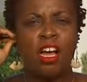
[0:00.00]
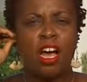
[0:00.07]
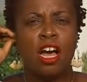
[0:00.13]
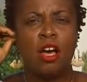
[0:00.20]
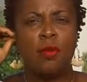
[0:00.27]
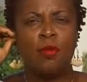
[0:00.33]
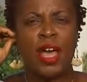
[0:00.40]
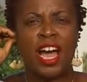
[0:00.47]

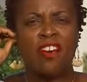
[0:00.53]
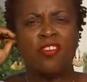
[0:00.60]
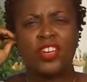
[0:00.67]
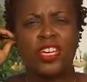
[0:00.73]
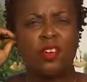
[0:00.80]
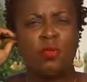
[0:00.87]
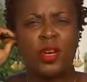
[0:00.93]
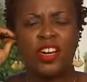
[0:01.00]
um,
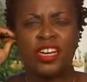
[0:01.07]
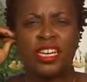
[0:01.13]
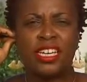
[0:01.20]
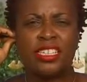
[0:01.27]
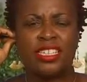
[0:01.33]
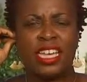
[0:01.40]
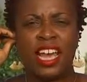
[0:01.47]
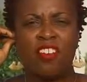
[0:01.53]
African
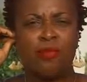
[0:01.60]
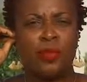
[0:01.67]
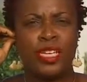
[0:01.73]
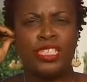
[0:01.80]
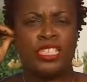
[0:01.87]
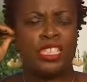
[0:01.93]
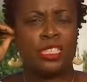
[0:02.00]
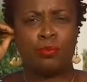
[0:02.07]
Americans have
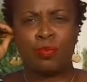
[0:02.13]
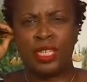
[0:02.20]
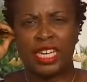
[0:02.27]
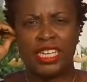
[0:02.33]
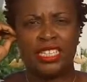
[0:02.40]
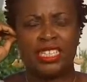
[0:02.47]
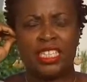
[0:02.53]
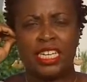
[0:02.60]
been
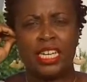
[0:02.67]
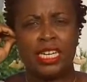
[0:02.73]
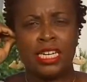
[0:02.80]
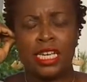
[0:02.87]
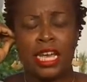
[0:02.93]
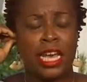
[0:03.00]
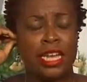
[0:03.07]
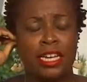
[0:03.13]
displaced at,
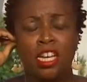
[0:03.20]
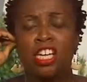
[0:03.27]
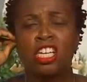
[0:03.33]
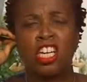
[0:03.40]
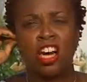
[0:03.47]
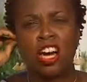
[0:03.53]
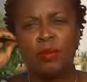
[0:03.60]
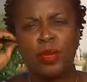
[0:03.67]
at
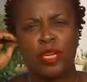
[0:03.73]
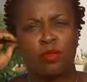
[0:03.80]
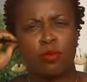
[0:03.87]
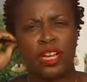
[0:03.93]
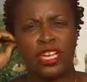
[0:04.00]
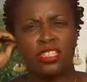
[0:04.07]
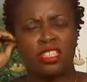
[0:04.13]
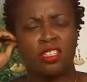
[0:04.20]
alarming
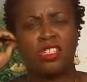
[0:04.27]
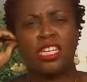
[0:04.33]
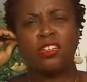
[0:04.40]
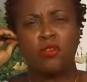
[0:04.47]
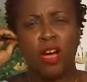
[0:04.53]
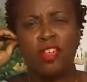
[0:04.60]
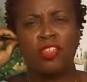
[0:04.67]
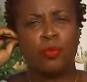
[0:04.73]
rates, so that
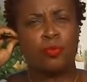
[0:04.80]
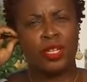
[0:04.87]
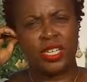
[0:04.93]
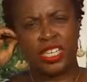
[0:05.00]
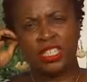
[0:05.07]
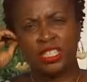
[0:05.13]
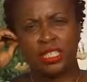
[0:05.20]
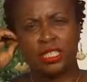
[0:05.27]
on the
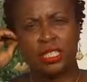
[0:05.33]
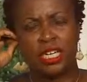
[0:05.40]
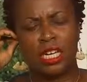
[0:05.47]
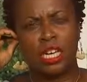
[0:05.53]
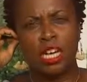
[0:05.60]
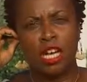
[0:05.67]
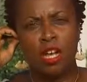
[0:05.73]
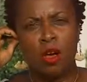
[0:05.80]

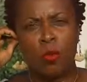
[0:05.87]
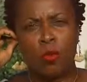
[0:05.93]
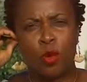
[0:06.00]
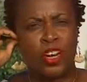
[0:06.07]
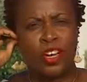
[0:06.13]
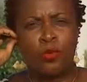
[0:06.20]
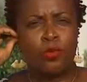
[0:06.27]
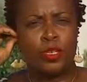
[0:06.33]
peninsula
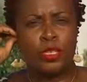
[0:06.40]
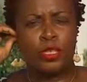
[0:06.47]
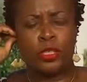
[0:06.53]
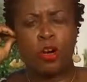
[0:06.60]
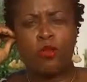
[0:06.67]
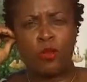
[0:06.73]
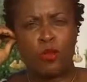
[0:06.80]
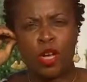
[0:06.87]
where it was
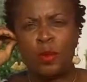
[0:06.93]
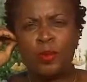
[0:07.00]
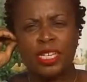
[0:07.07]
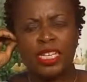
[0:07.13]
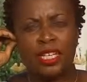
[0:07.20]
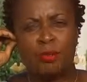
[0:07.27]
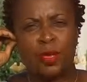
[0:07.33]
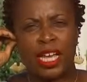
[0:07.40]

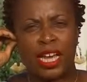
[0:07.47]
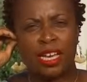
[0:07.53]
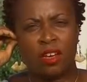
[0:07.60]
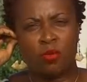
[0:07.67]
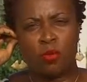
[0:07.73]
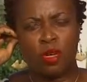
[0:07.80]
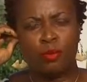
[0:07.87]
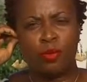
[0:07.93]
overwhelmingly black
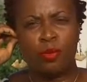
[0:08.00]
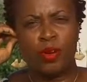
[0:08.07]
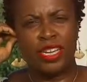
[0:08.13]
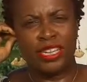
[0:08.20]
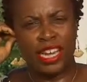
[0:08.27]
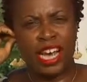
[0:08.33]
at one point.